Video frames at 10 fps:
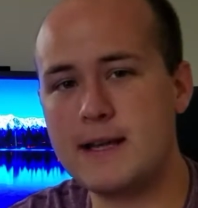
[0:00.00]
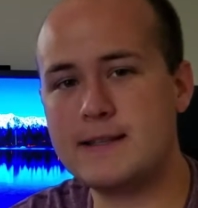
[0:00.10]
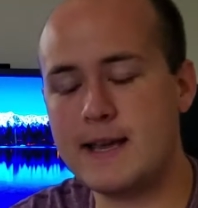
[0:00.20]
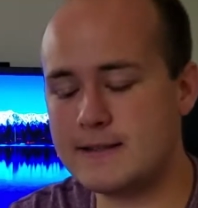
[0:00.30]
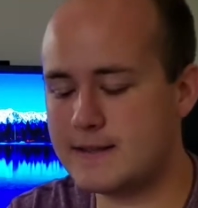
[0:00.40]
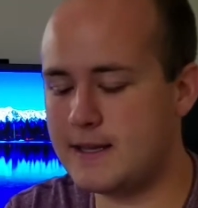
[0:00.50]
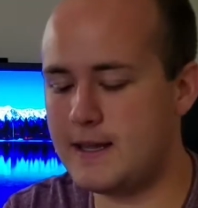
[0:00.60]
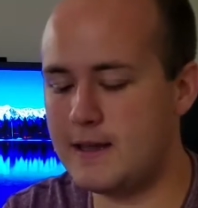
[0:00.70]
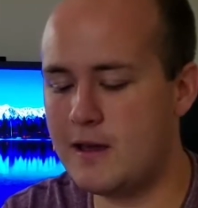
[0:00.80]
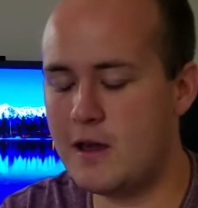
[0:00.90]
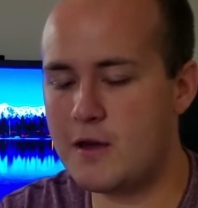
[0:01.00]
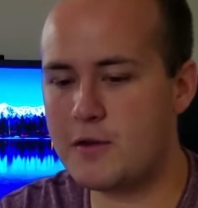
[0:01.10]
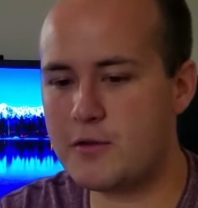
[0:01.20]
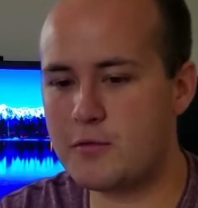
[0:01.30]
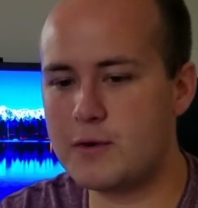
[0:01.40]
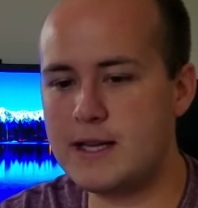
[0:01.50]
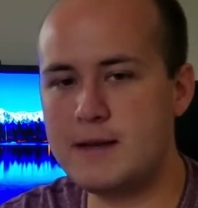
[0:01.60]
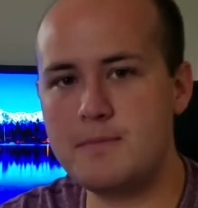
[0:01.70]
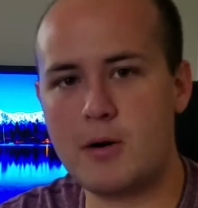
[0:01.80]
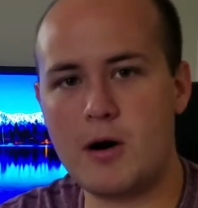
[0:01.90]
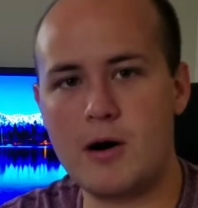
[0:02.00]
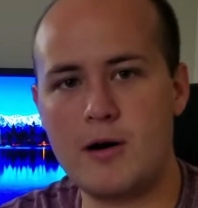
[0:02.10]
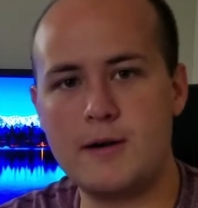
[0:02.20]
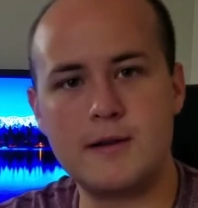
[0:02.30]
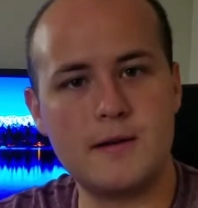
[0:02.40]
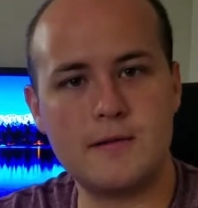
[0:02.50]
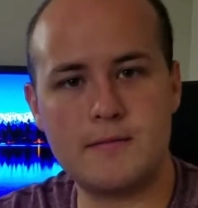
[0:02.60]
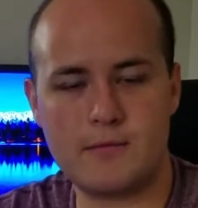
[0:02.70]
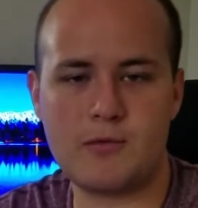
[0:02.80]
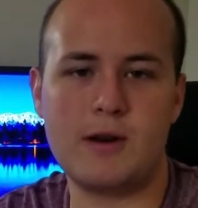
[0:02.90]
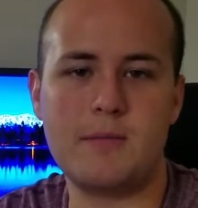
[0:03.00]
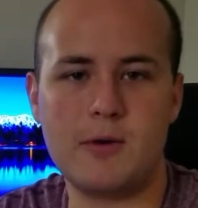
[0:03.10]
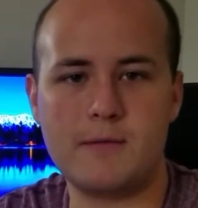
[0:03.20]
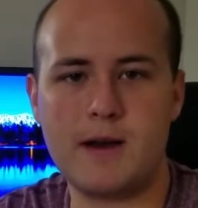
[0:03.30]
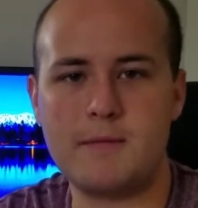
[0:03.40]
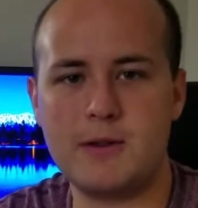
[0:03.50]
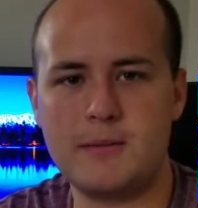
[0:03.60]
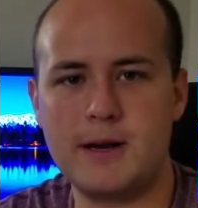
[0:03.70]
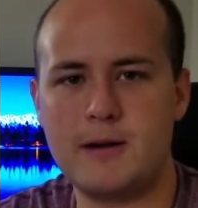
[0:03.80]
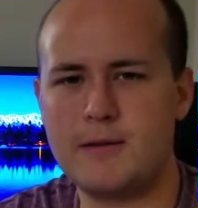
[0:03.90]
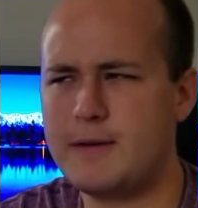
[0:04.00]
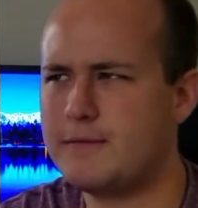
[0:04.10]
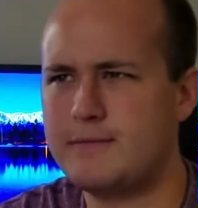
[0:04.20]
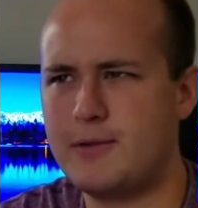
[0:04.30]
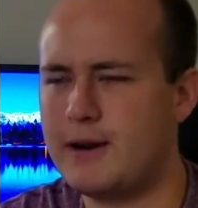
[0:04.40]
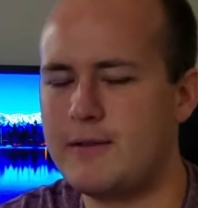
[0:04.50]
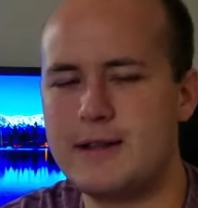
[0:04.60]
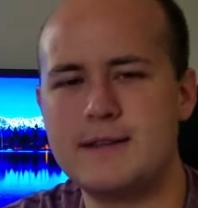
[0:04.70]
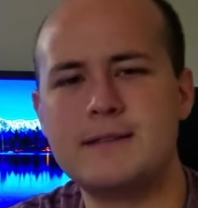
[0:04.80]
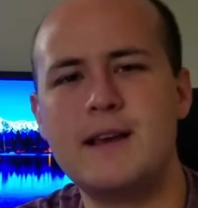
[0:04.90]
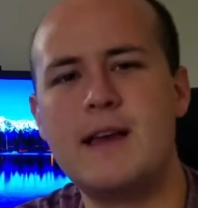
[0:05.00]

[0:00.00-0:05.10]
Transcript: It takes the 3-barred 3.5 millimeter, whatever it is.